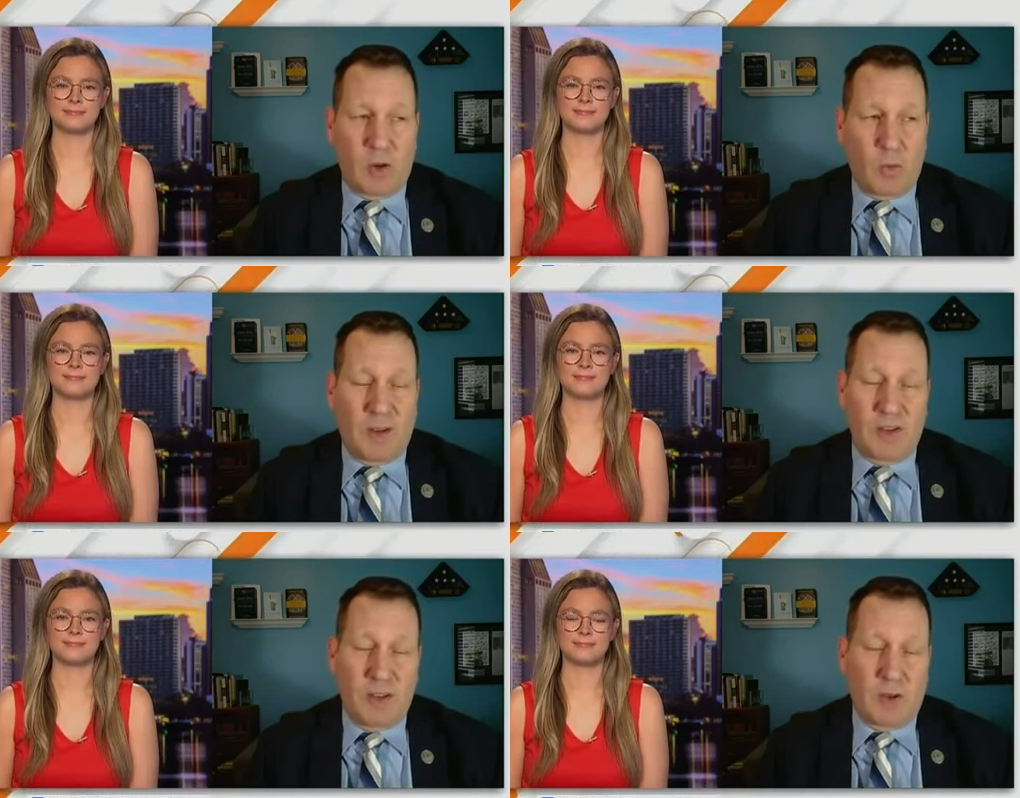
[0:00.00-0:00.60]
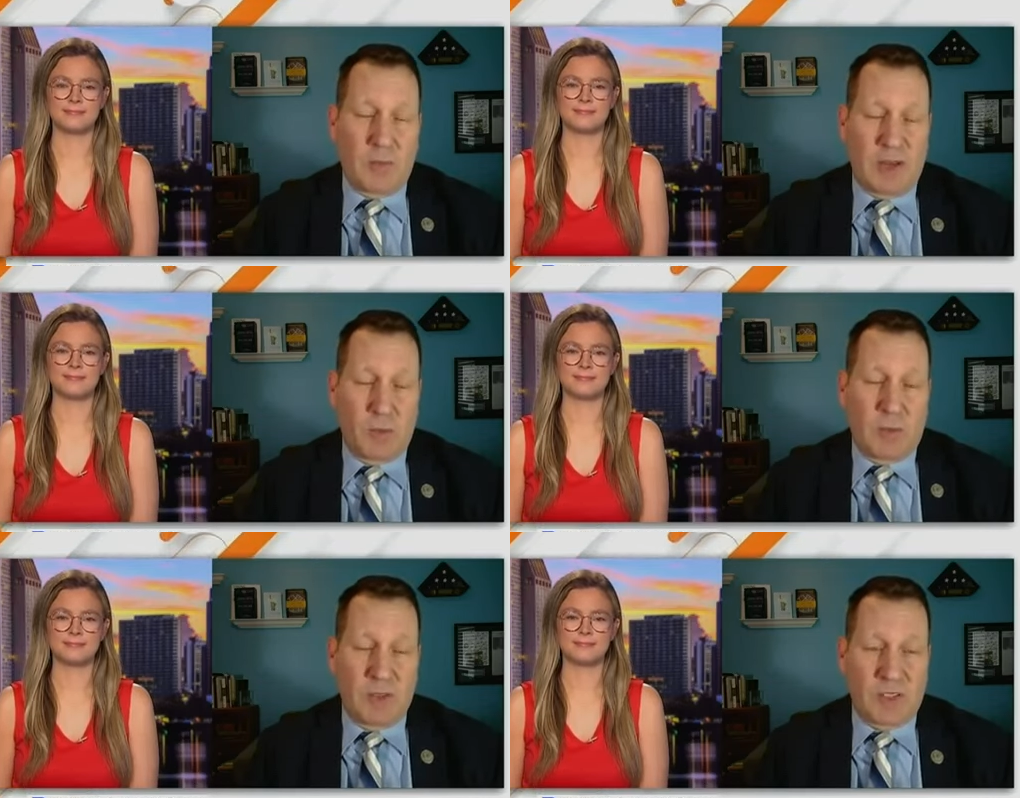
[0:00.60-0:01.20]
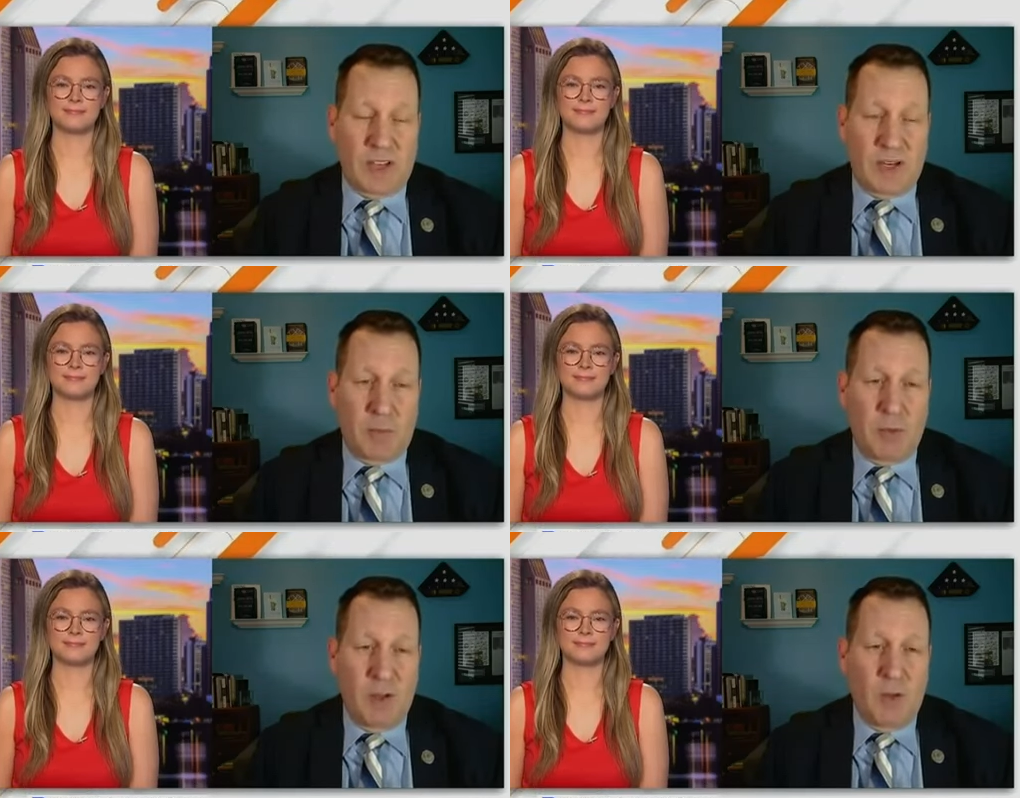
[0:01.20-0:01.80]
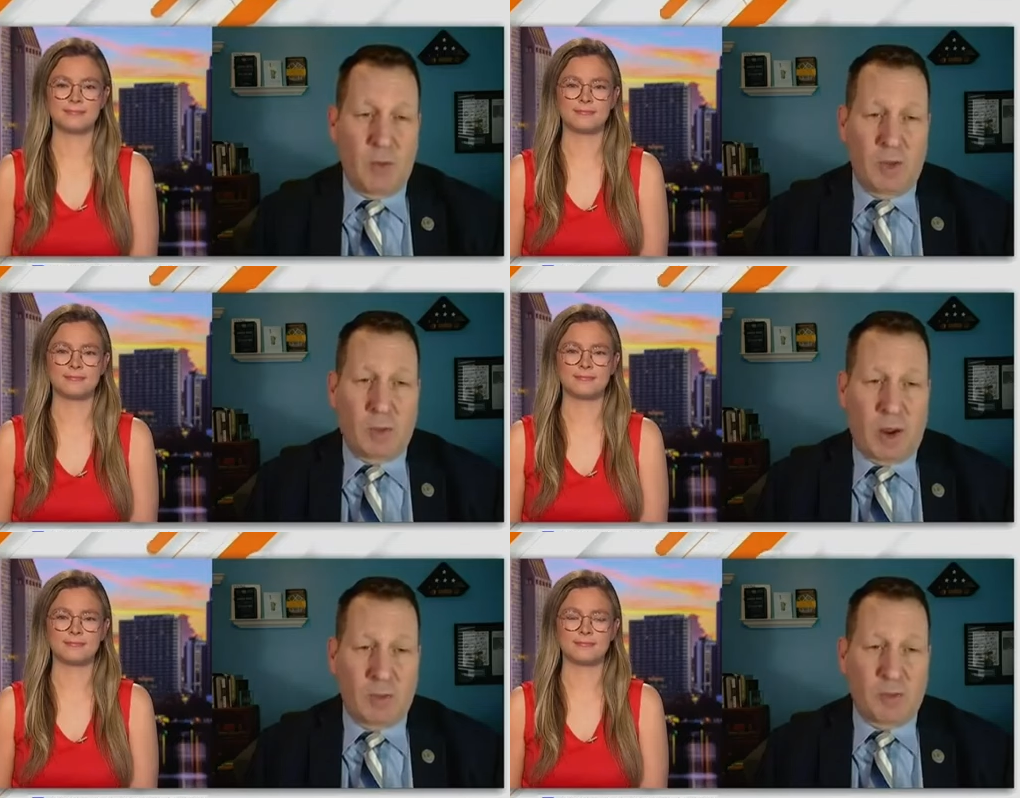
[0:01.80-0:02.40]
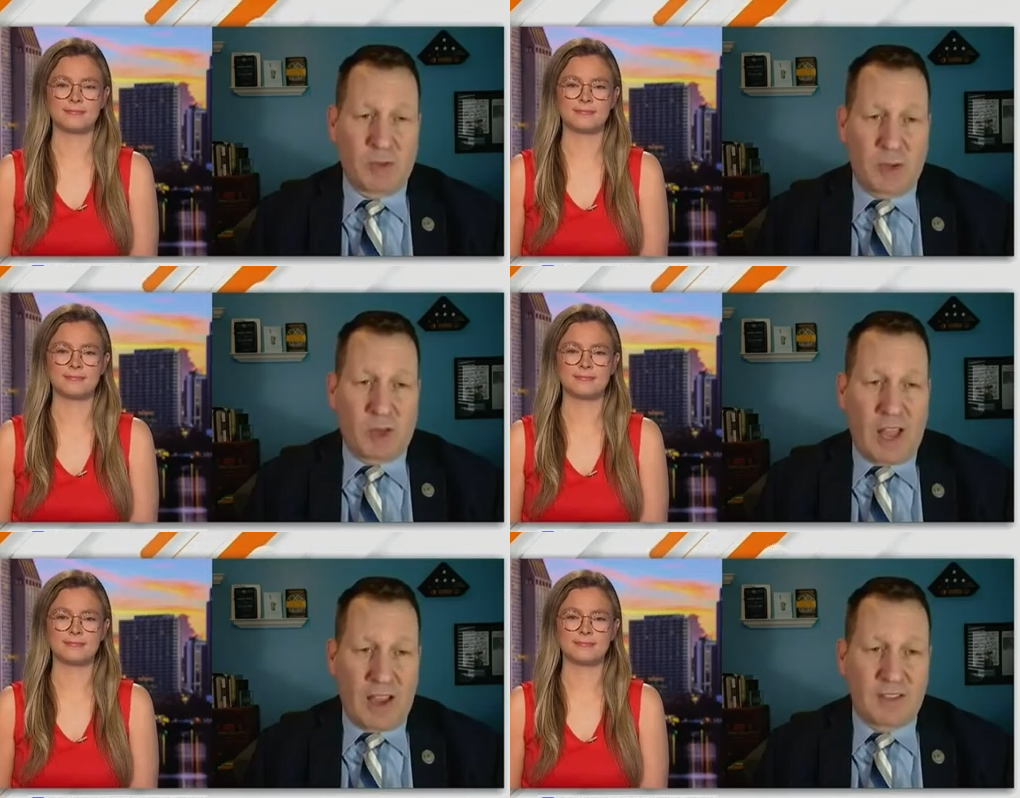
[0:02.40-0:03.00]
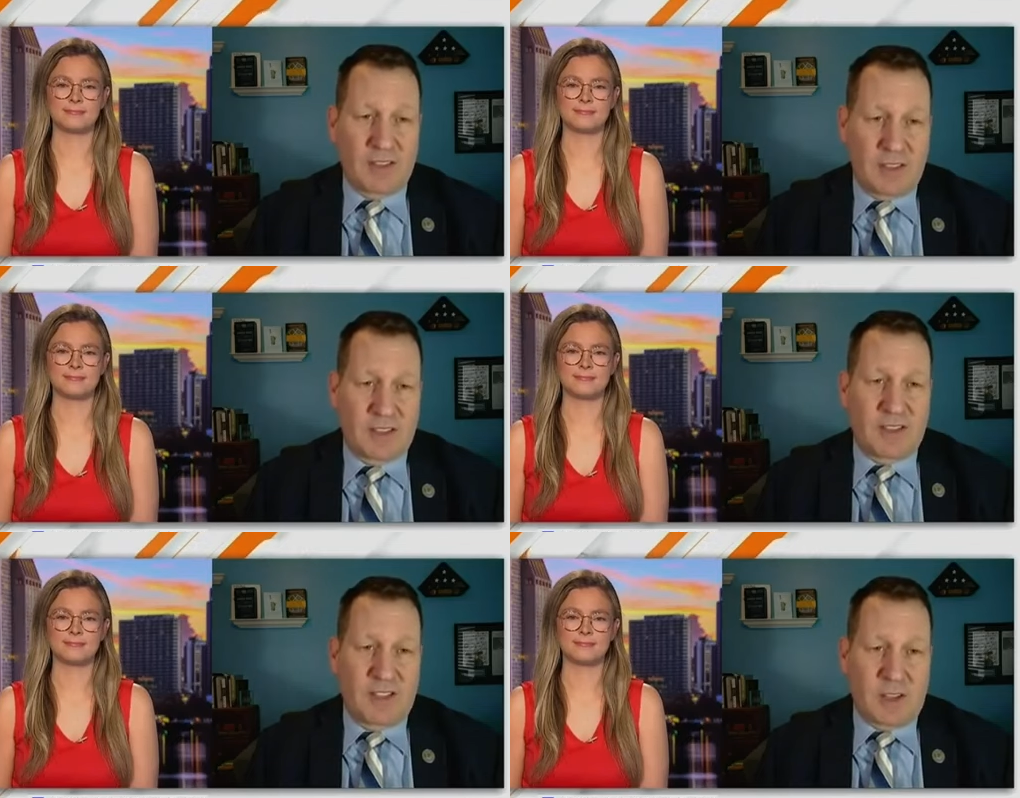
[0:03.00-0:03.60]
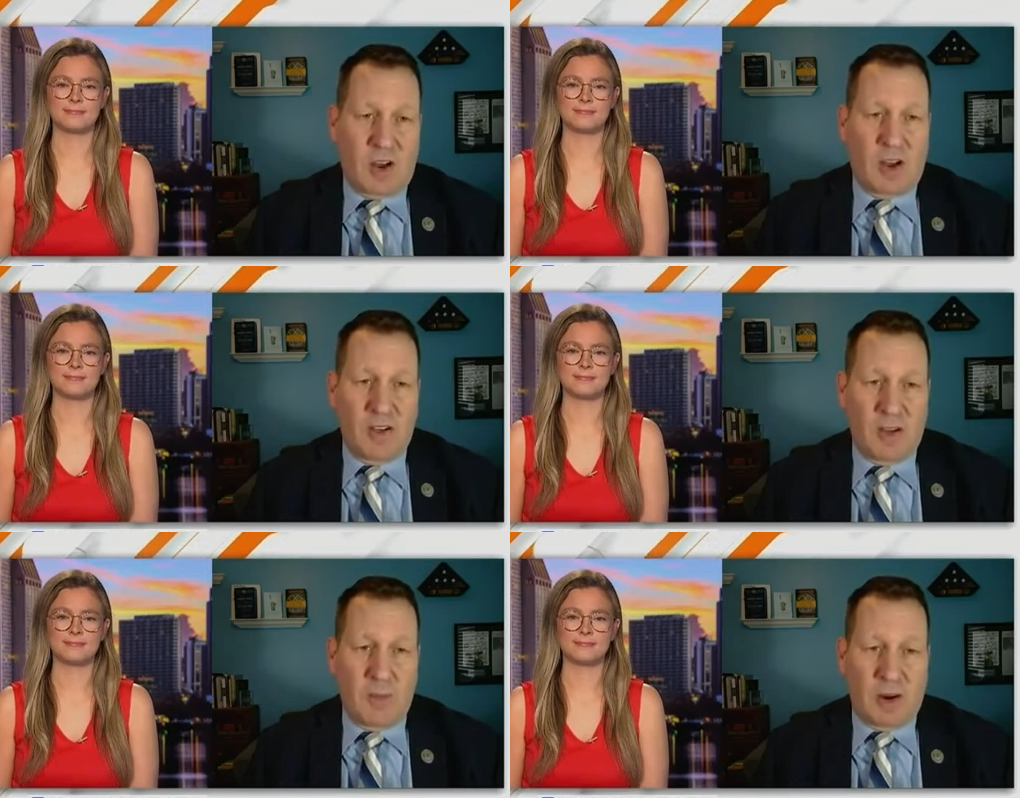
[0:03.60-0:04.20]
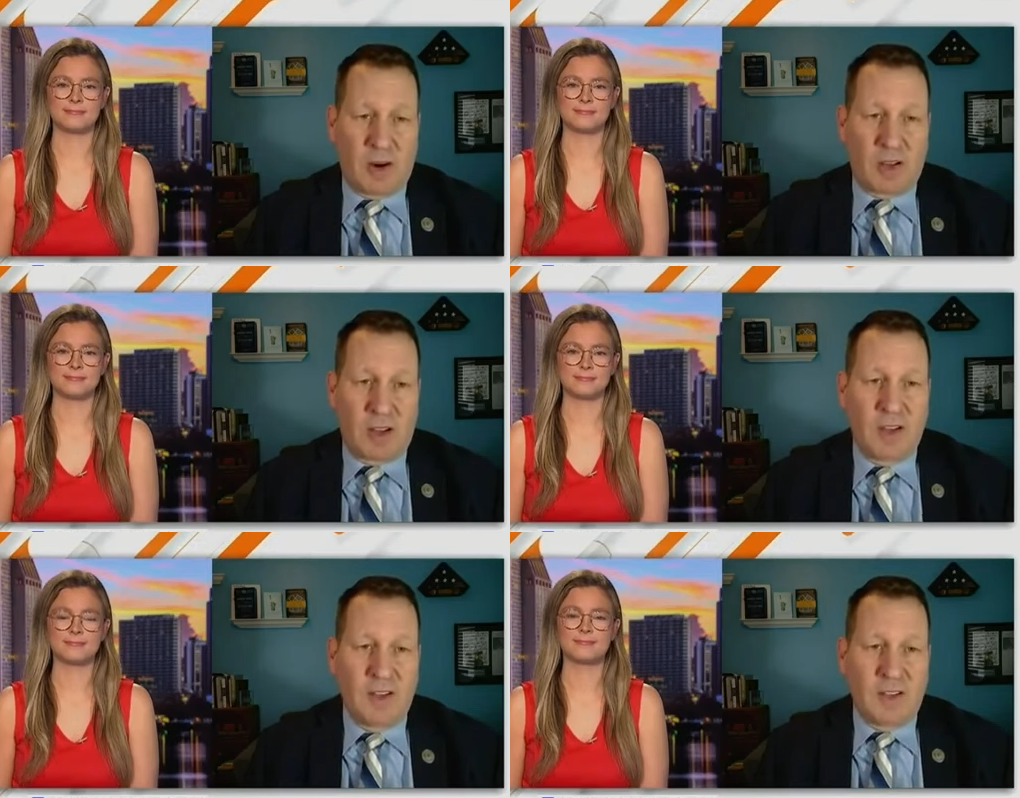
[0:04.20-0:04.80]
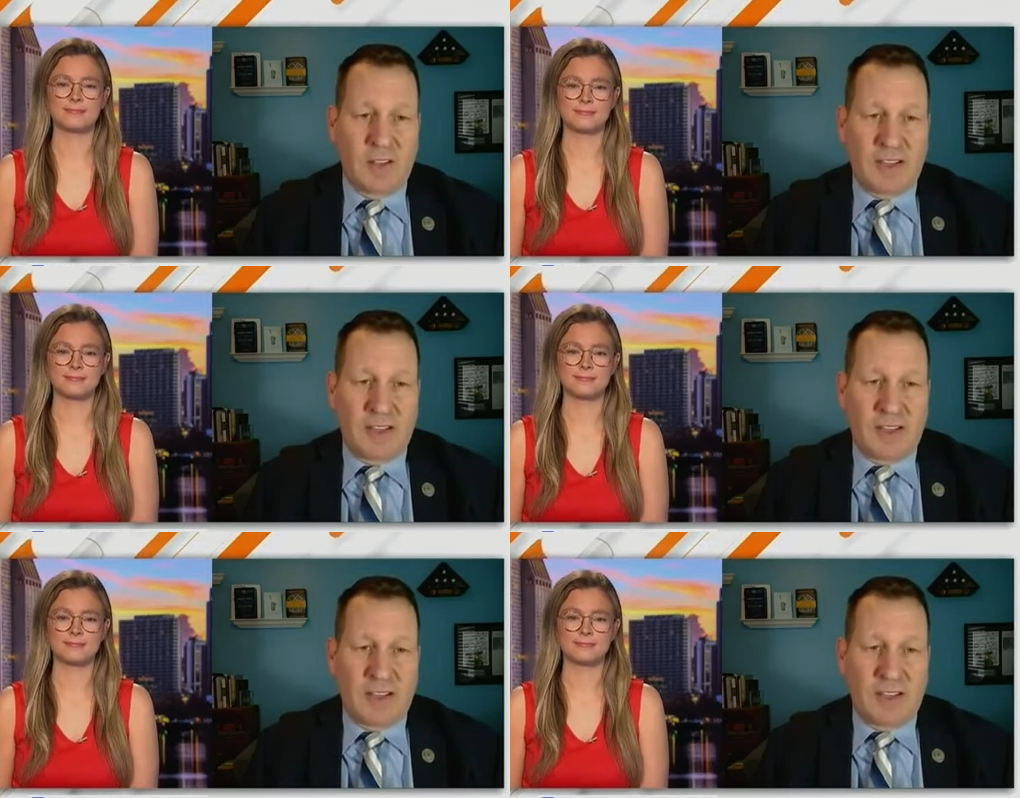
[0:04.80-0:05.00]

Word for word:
Speaker 1: You know when young men and women sign up with a promise for their lives, it's it's on America